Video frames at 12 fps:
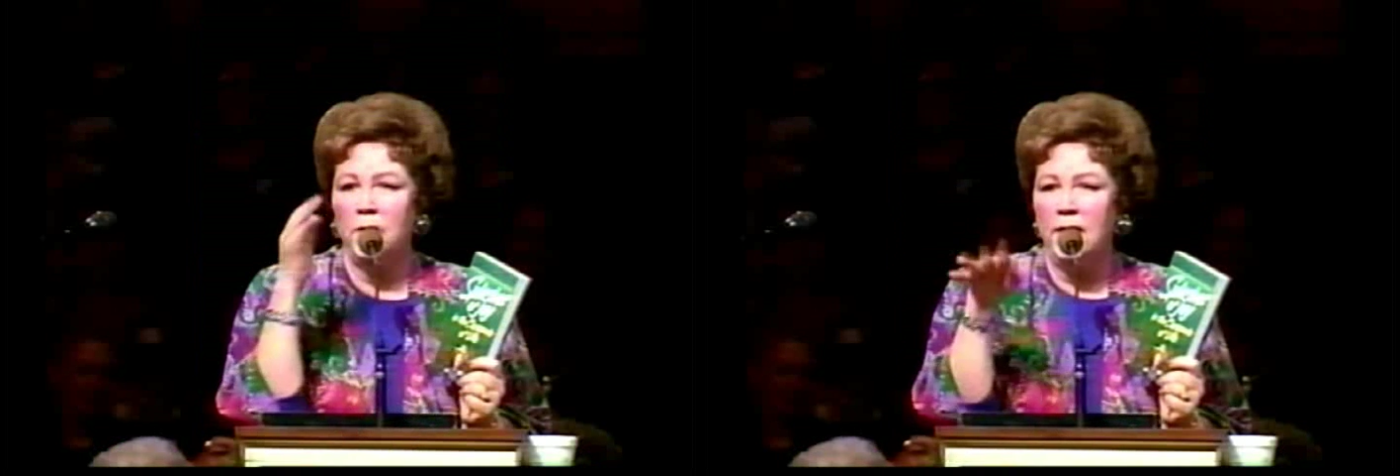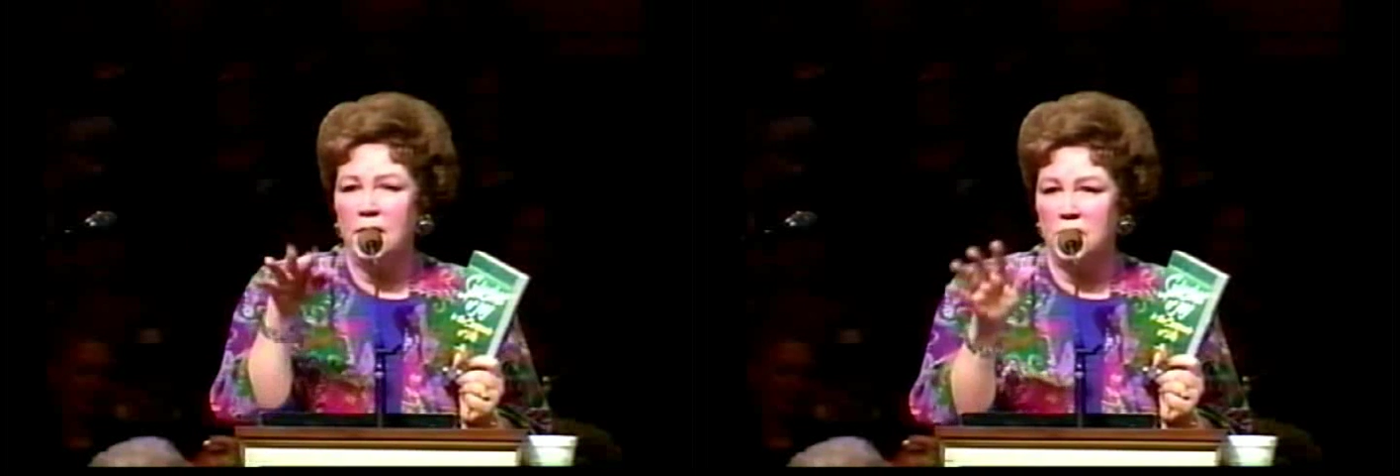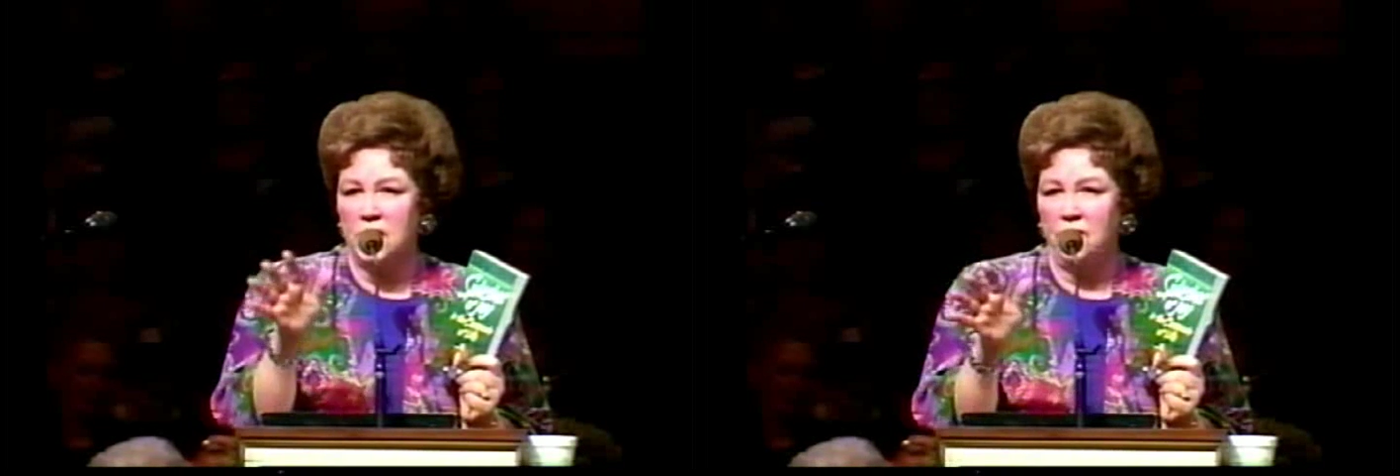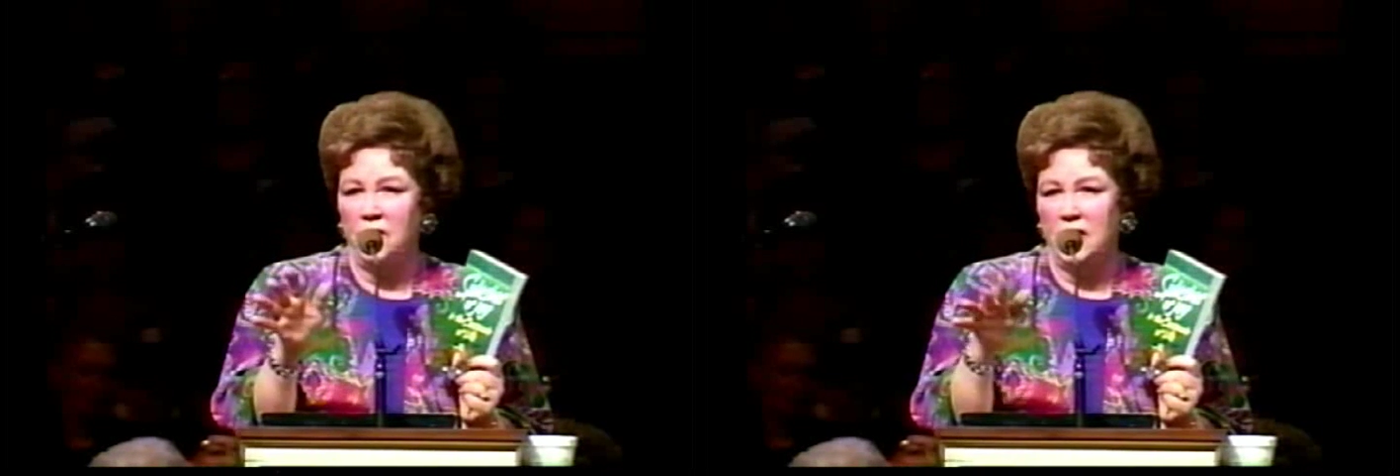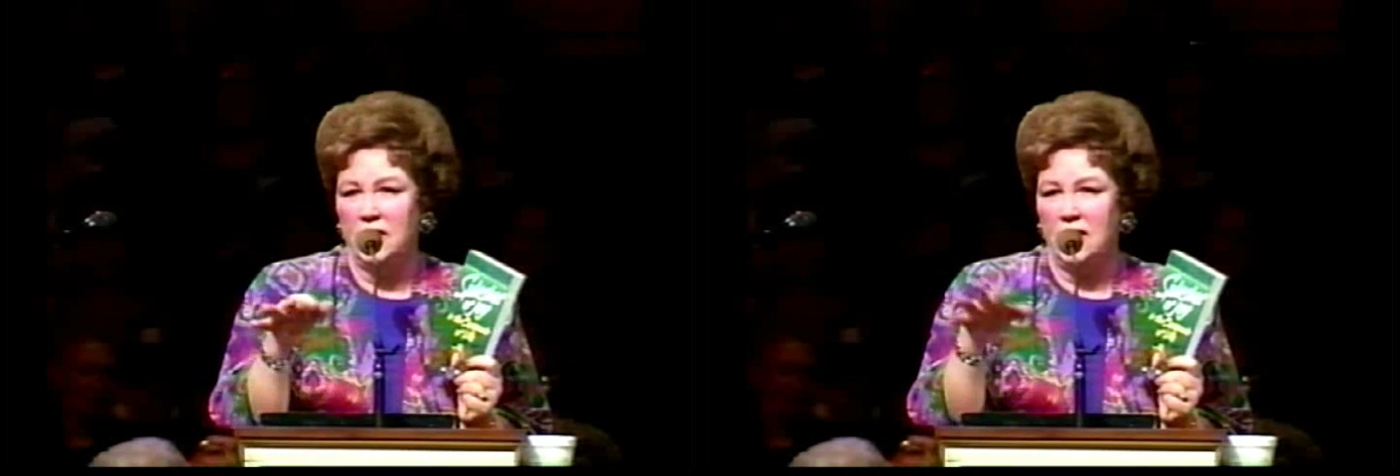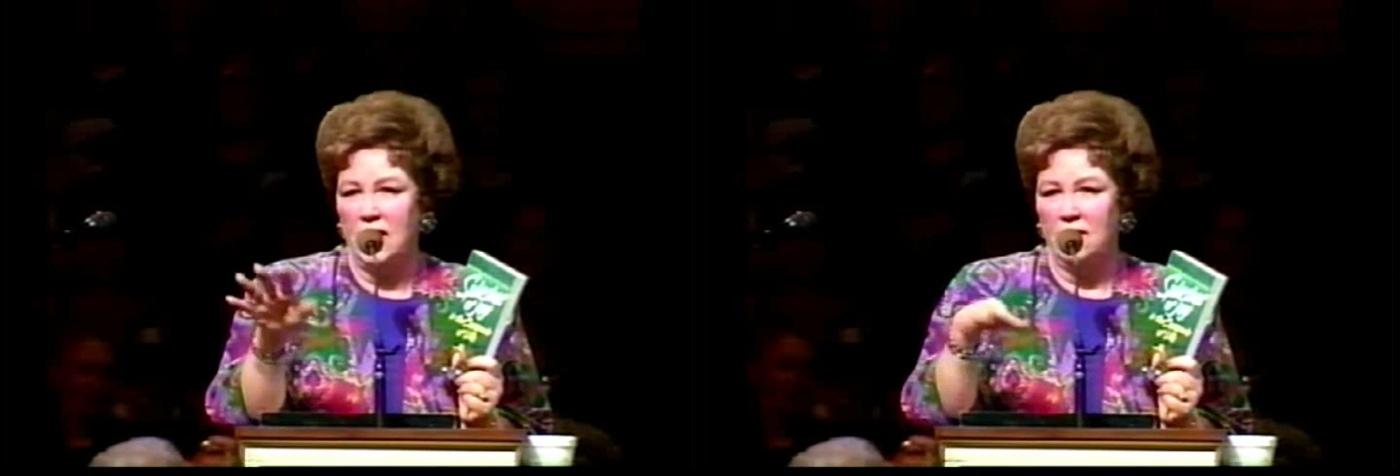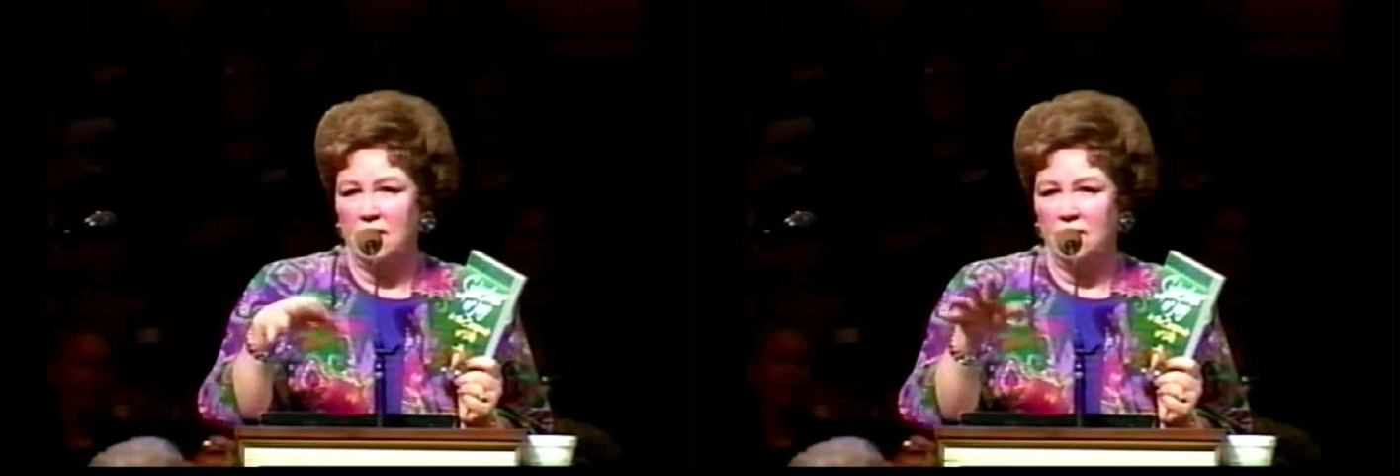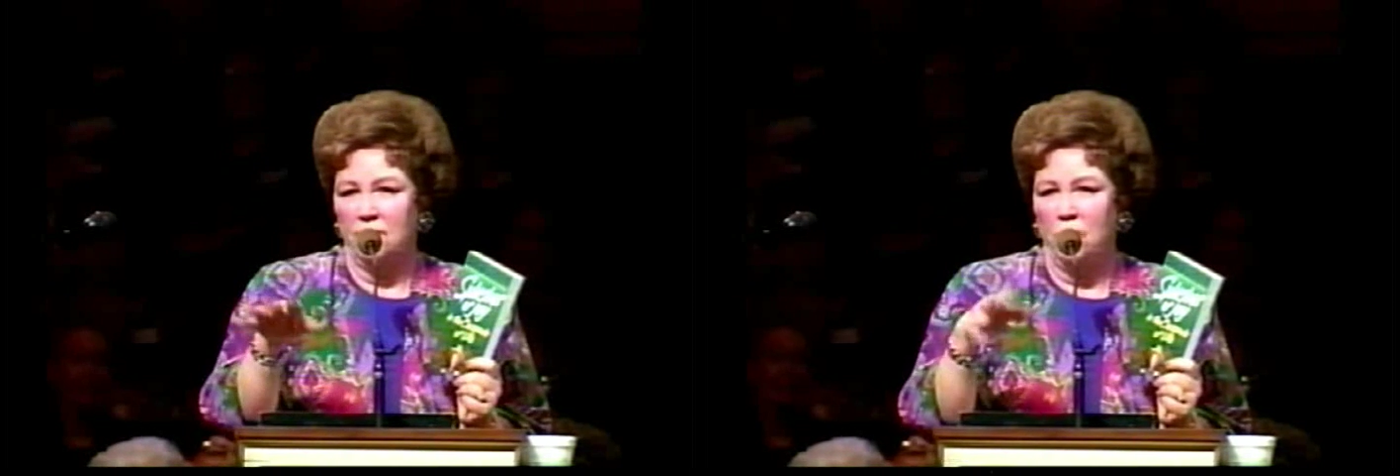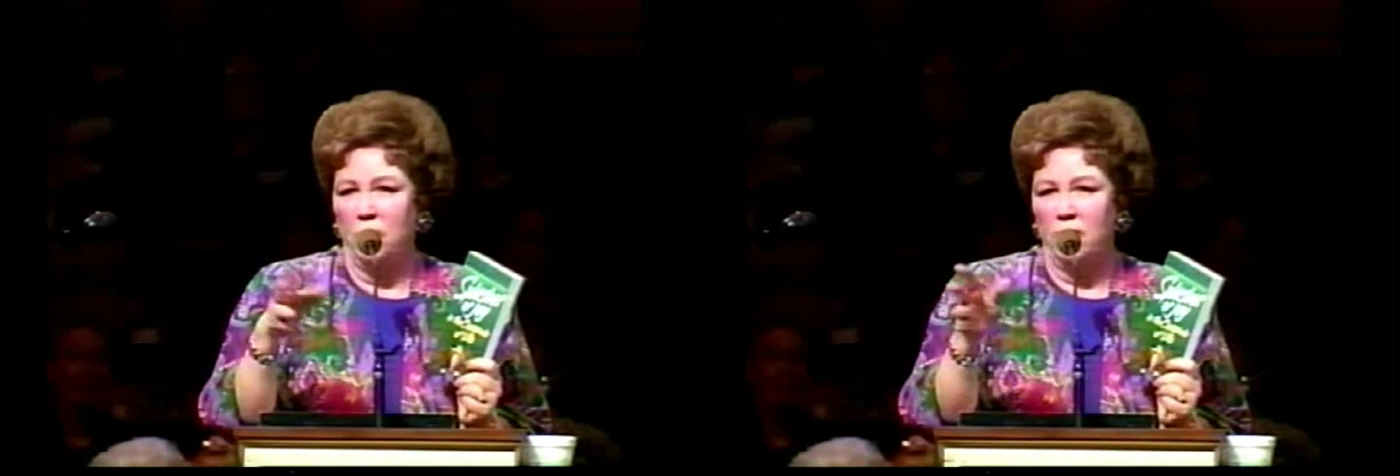when he had just finished
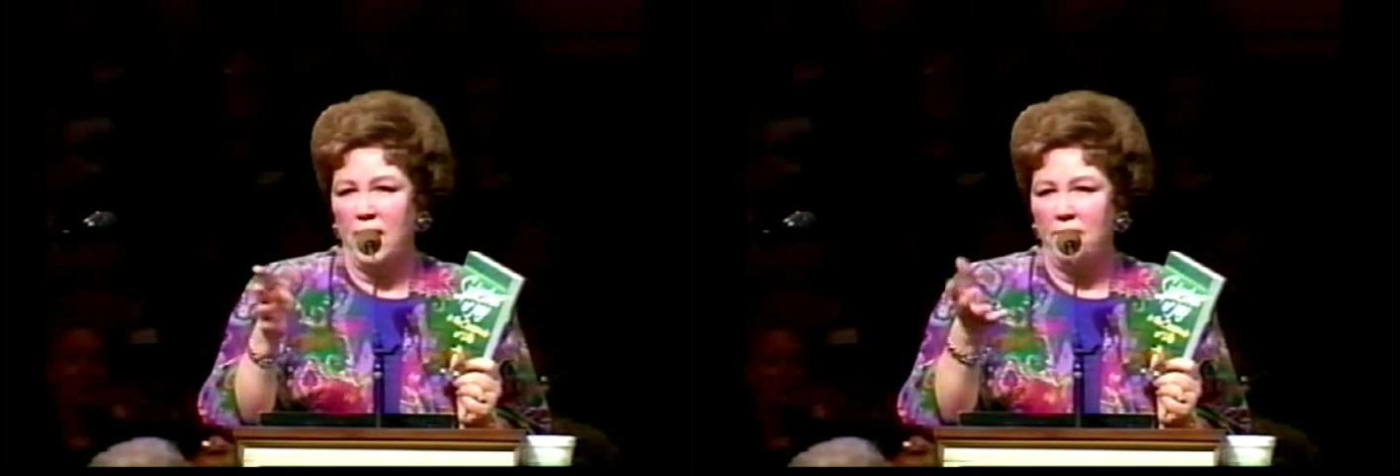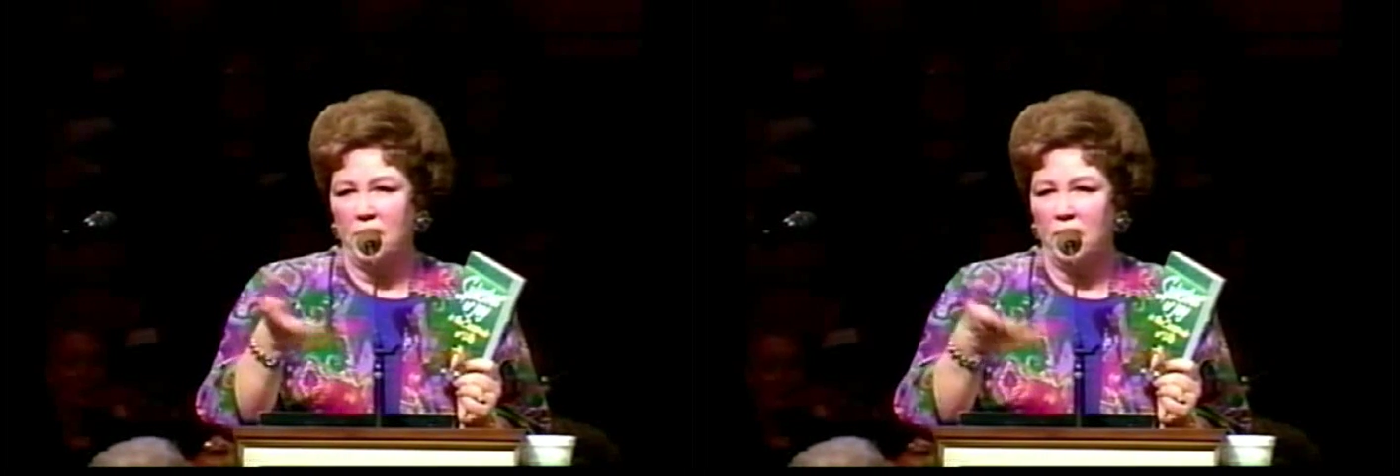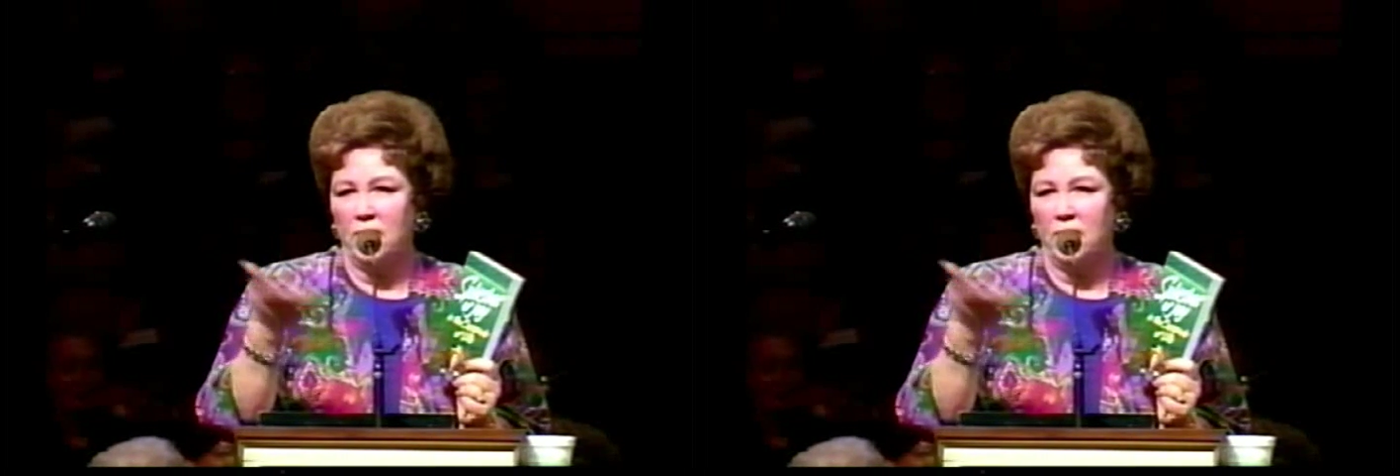that pornographic